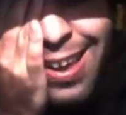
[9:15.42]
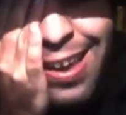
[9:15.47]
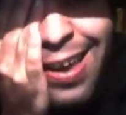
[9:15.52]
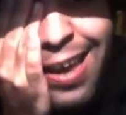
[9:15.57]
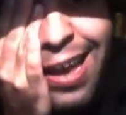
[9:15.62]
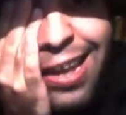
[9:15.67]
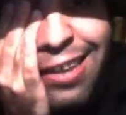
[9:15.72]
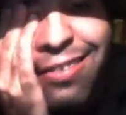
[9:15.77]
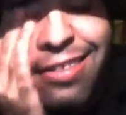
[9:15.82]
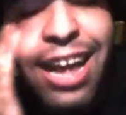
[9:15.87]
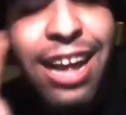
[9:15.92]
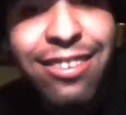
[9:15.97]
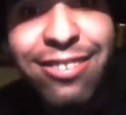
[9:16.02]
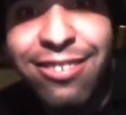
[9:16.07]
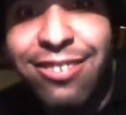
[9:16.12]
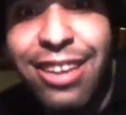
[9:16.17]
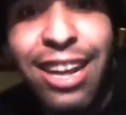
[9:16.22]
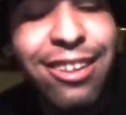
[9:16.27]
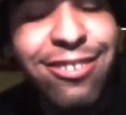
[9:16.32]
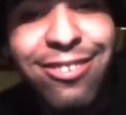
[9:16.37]
It's not
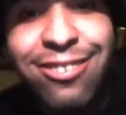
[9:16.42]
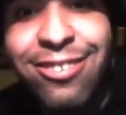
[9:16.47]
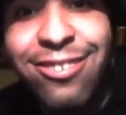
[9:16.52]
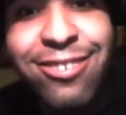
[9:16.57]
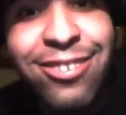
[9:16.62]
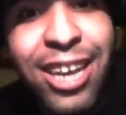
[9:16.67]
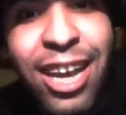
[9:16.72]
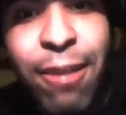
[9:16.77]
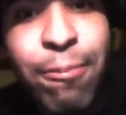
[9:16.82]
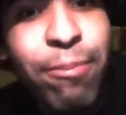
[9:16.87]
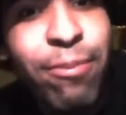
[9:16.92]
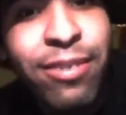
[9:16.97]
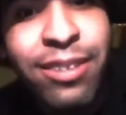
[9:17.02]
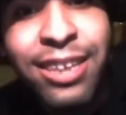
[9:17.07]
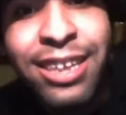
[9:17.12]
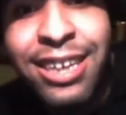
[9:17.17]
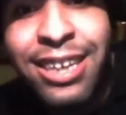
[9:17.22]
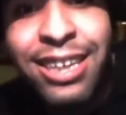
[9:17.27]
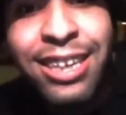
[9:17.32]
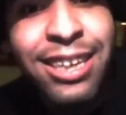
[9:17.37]
censorship.
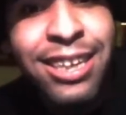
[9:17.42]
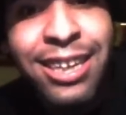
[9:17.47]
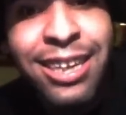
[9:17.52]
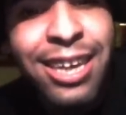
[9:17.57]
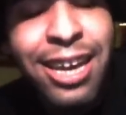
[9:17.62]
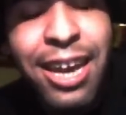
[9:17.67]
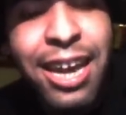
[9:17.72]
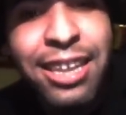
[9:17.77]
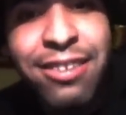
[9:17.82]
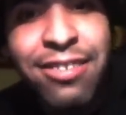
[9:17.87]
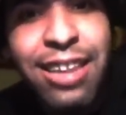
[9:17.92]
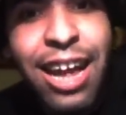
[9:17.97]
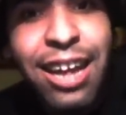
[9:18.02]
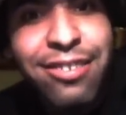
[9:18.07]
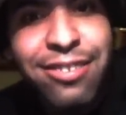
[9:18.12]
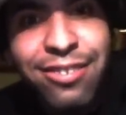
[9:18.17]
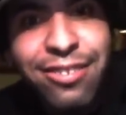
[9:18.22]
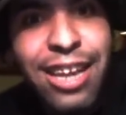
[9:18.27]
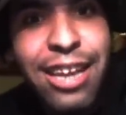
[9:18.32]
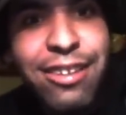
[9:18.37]
It's not
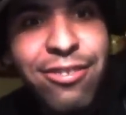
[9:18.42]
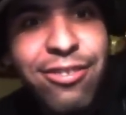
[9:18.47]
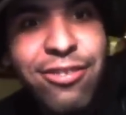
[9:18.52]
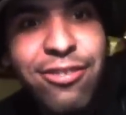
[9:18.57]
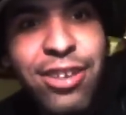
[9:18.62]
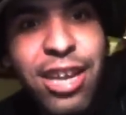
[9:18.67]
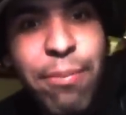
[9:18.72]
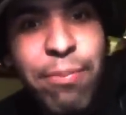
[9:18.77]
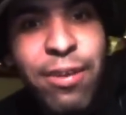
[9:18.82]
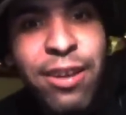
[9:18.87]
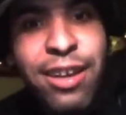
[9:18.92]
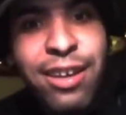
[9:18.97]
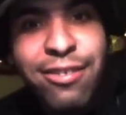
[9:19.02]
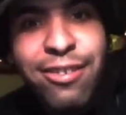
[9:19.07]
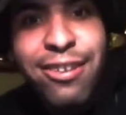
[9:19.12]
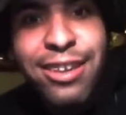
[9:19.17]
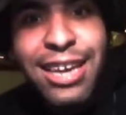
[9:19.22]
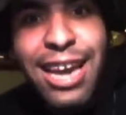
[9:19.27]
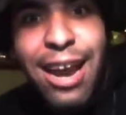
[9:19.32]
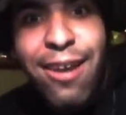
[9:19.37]
censorship to
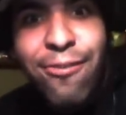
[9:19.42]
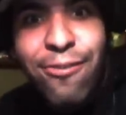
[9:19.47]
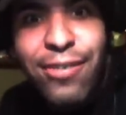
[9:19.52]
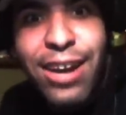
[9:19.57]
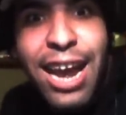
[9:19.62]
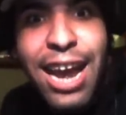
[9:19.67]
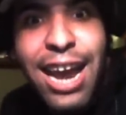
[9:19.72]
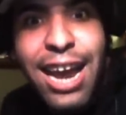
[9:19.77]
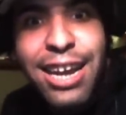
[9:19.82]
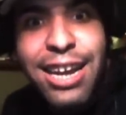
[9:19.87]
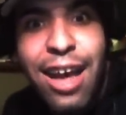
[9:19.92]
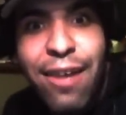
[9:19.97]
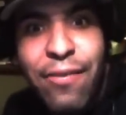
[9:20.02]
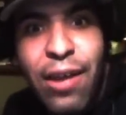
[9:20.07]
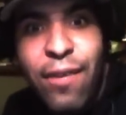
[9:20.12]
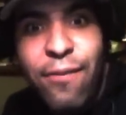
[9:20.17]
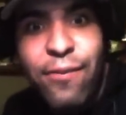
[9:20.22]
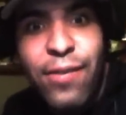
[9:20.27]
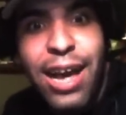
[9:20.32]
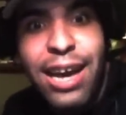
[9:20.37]
get rid of a
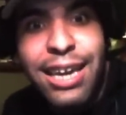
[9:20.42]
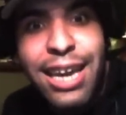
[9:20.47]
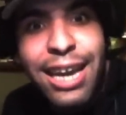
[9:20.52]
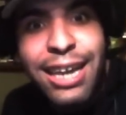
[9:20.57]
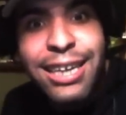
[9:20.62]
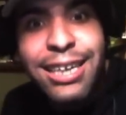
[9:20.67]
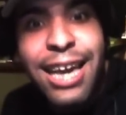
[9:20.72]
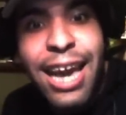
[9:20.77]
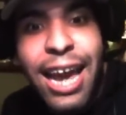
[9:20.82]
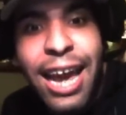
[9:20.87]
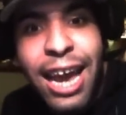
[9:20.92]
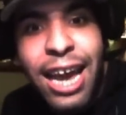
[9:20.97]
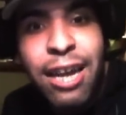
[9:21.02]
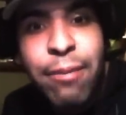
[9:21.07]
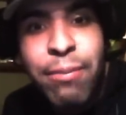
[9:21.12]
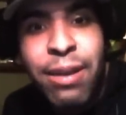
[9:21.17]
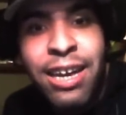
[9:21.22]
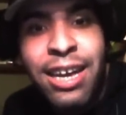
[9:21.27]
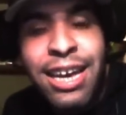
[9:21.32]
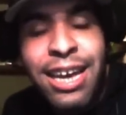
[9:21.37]
fucking
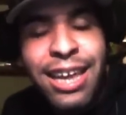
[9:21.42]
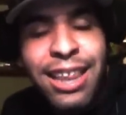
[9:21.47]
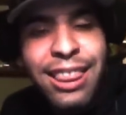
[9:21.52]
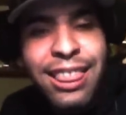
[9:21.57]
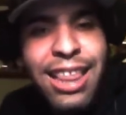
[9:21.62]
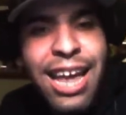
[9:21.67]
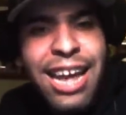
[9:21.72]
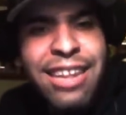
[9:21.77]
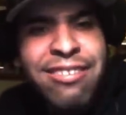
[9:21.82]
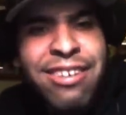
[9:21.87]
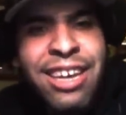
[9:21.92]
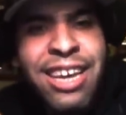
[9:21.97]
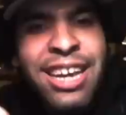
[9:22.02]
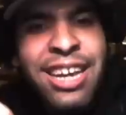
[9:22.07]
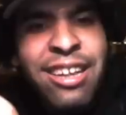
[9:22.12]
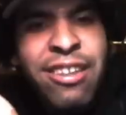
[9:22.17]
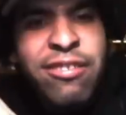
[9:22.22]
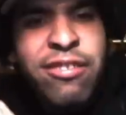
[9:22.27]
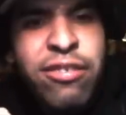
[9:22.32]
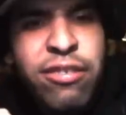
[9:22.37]
game that
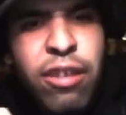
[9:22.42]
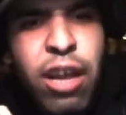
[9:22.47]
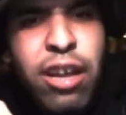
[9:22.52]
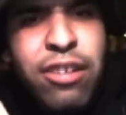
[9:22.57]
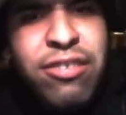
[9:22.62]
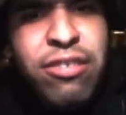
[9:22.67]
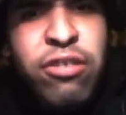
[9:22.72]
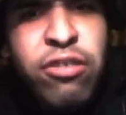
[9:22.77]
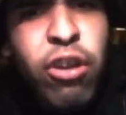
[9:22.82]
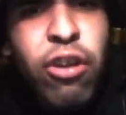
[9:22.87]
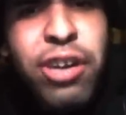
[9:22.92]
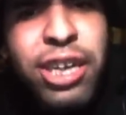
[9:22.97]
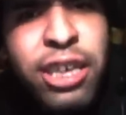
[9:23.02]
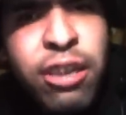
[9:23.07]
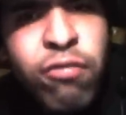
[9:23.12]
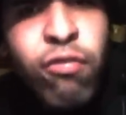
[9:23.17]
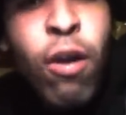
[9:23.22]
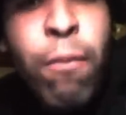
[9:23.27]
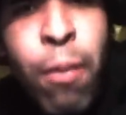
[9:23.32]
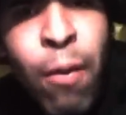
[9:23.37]
a certain
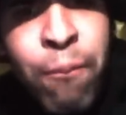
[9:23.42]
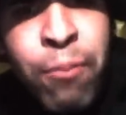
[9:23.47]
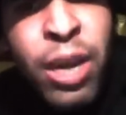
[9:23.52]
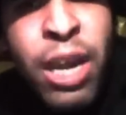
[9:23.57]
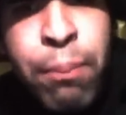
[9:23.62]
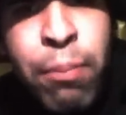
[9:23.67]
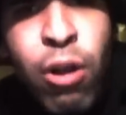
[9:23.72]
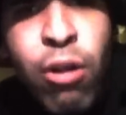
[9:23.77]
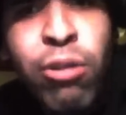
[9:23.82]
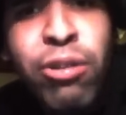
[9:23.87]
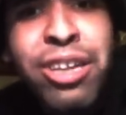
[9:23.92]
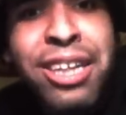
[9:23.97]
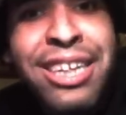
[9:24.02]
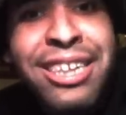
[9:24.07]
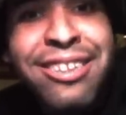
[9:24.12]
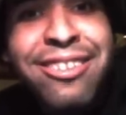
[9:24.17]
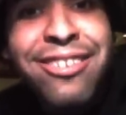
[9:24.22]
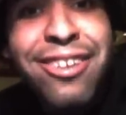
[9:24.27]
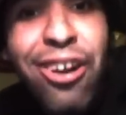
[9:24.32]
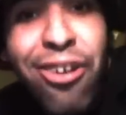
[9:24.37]
group of people
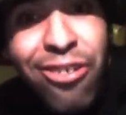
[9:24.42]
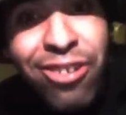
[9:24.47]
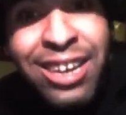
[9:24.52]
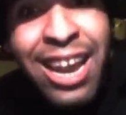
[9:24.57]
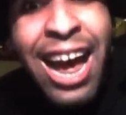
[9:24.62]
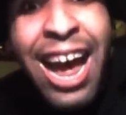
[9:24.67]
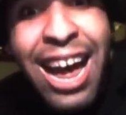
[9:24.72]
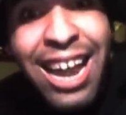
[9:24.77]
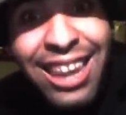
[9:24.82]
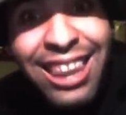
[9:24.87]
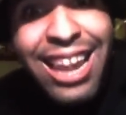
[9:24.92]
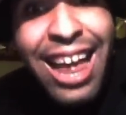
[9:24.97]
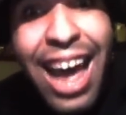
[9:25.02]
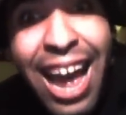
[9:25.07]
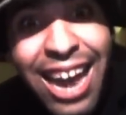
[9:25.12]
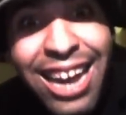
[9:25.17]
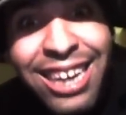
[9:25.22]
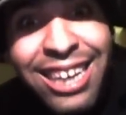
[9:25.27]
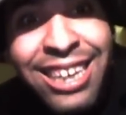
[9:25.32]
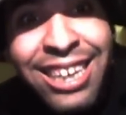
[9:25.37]
do not
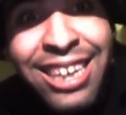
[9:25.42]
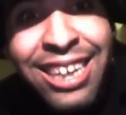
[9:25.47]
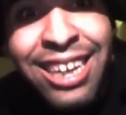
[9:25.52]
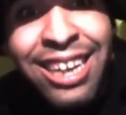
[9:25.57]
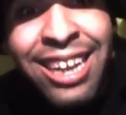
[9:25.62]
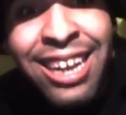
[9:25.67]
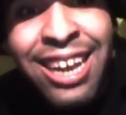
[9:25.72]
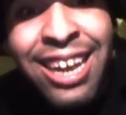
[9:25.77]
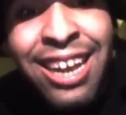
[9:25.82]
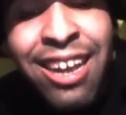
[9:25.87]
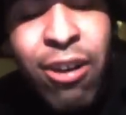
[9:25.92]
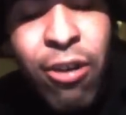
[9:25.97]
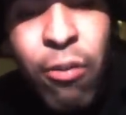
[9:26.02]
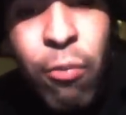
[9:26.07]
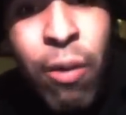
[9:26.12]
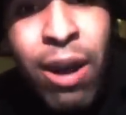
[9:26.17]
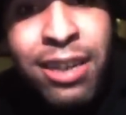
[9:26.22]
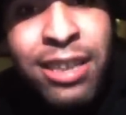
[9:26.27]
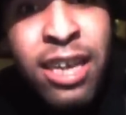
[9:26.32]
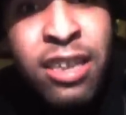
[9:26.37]
like,
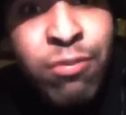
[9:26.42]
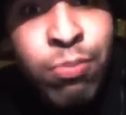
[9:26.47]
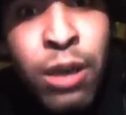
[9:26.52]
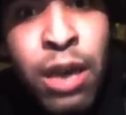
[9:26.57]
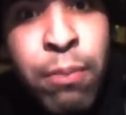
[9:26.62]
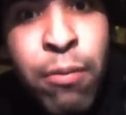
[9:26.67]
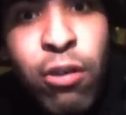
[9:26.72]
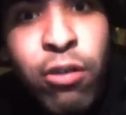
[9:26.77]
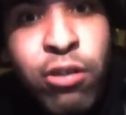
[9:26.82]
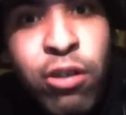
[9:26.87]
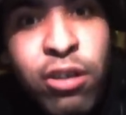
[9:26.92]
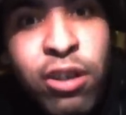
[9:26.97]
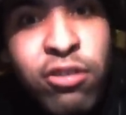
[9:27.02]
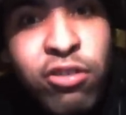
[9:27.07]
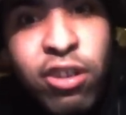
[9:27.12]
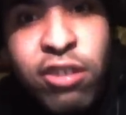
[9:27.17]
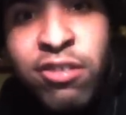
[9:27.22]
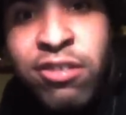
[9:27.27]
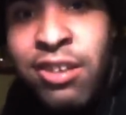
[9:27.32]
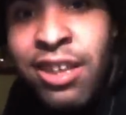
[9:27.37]
when these people could have
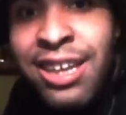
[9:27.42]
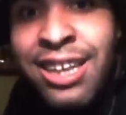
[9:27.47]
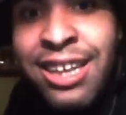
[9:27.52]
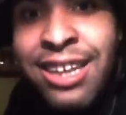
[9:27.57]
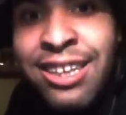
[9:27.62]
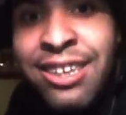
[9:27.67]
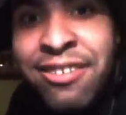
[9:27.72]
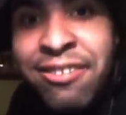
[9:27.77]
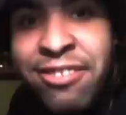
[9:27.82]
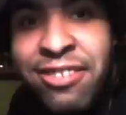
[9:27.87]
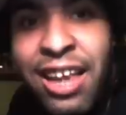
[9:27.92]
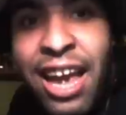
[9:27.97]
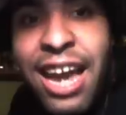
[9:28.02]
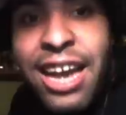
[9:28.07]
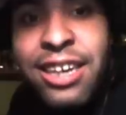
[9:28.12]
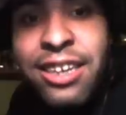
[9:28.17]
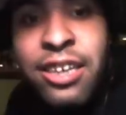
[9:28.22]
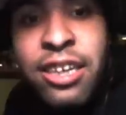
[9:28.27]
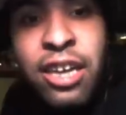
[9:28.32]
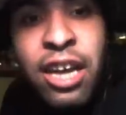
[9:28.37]
just
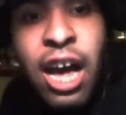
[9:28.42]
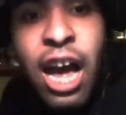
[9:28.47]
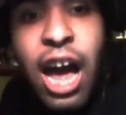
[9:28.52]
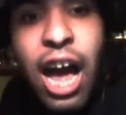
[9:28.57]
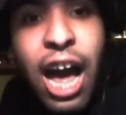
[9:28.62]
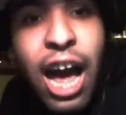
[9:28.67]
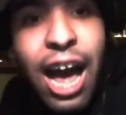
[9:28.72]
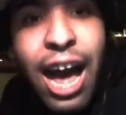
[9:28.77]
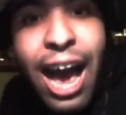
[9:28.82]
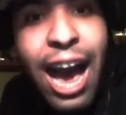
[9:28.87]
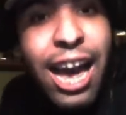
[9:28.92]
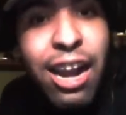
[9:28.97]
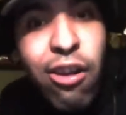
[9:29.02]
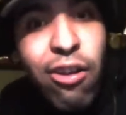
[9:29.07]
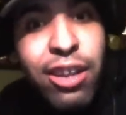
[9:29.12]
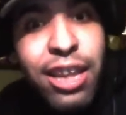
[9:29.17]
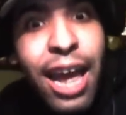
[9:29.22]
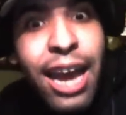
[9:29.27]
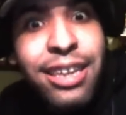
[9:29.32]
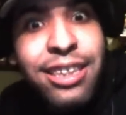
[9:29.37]
say, I
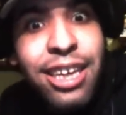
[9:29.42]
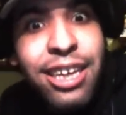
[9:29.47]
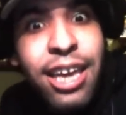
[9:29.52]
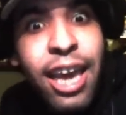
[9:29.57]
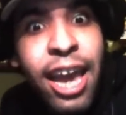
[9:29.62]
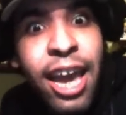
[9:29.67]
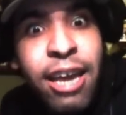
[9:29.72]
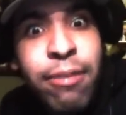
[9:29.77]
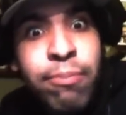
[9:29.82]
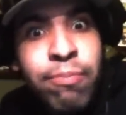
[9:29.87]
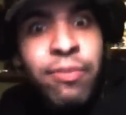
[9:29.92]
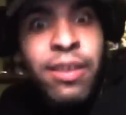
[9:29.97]
don't like the game.